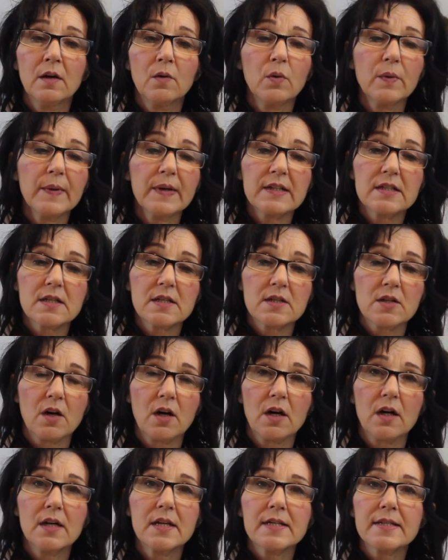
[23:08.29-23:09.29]
We went to
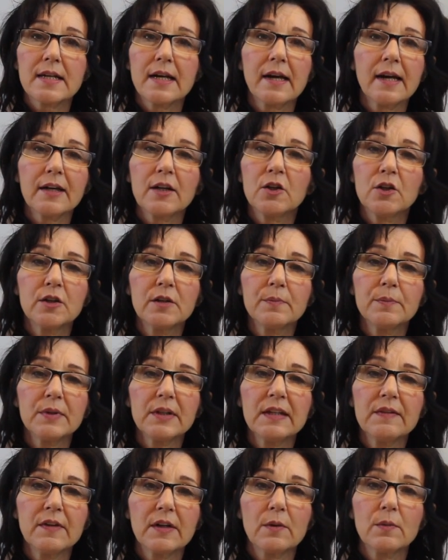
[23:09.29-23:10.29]
Zara's, and I couldn't
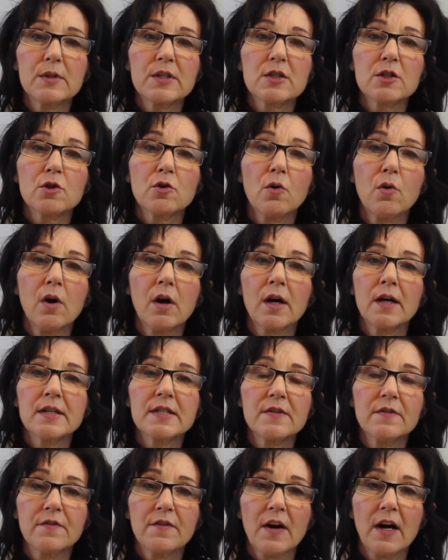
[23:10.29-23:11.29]
believe it. It was so
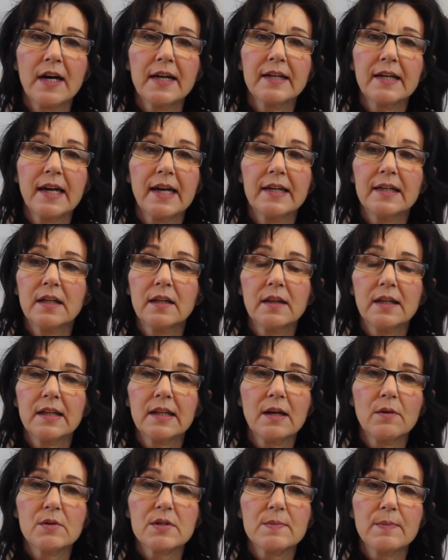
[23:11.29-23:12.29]
hard to find
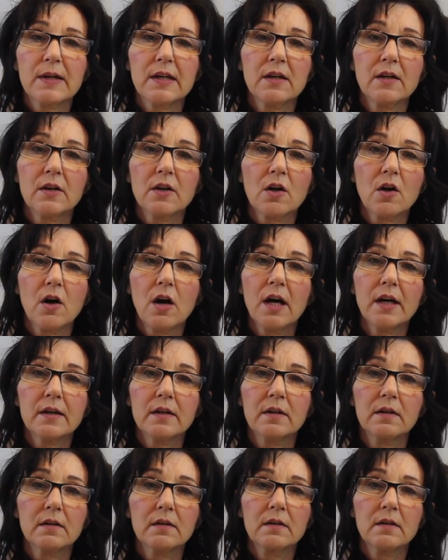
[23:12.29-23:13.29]
anything that was made out of
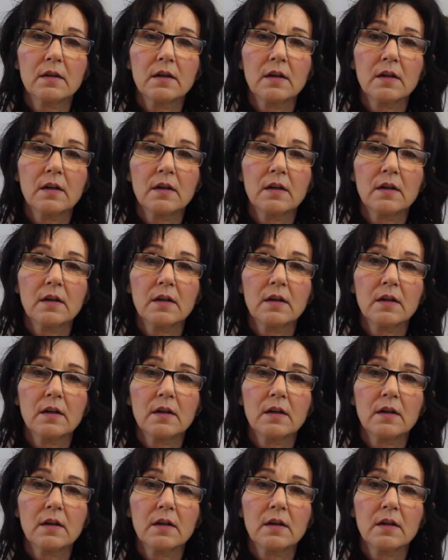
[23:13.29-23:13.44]
cotton.